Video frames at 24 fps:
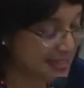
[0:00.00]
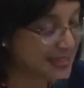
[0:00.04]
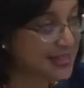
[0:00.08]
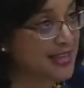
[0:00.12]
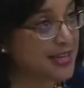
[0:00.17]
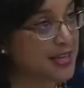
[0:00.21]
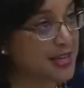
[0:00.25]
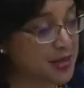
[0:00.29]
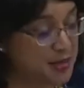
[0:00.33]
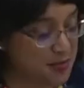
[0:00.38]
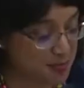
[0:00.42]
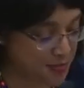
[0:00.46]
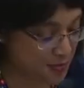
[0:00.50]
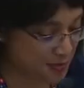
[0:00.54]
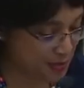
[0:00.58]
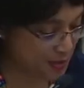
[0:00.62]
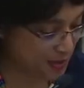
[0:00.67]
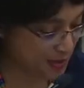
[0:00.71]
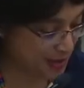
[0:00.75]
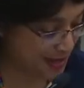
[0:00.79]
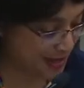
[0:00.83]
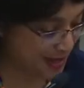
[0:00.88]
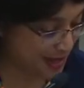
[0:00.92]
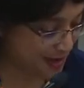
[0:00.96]
thank you,
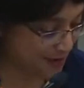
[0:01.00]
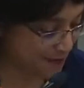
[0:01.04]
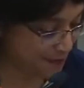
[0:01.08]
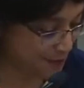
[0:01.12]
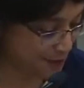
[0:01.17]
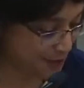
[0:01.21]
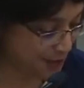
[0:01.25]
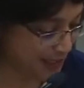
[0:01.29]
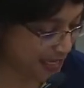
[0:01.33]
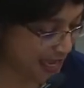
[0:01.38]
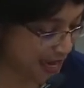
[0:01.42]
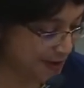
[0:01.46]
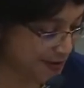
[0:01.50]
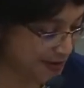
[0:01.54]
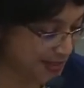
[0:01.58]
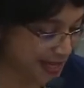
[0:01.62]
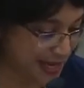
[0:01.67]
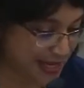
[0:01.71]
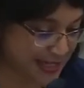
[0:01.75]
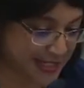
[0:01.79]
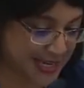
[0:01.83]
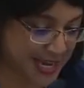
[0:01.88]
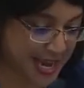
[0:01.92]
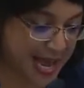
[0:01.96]
Board, uh, for allowing
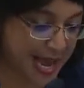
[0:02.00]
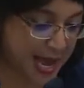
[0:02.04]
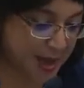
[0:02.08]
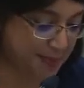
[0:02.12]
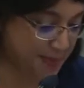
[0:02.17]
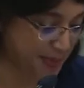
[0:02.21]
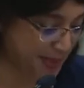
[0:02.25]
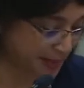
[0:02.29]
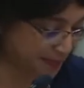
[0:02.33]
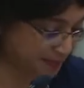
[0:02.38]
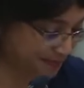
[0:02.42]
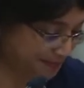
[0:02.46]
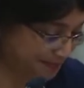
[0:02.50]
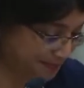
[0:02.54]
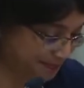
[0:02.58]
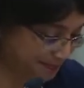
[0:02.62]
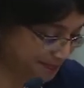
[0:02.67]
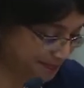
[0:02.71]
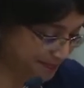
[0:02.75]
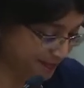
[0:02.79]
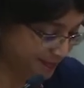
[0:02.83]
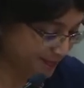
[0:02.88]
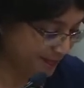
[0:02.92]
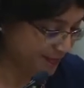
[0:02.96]
that to happen.
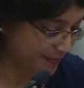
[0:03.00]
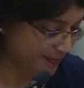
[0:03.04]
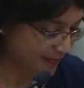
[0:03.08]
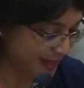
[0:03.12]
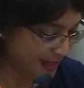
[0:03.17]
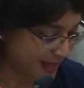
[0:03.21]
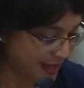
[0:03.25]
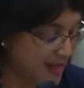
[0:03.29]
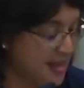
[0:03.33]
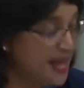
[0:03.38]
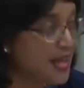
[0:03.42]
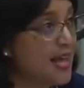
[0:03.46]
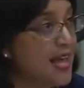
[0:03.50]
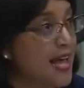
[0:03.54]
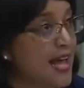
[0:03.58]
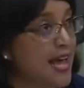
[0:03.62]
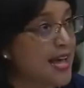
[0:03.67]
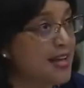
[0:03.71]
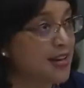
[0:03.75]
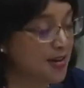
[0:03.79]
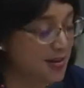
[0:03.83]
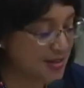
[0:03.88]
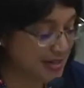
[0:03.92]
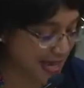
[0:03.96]

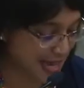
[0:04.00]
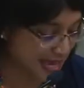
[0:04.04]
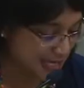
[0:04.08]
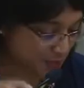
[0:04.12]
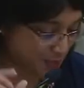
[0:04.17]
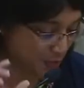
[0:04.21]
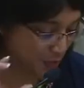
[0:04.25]
At our last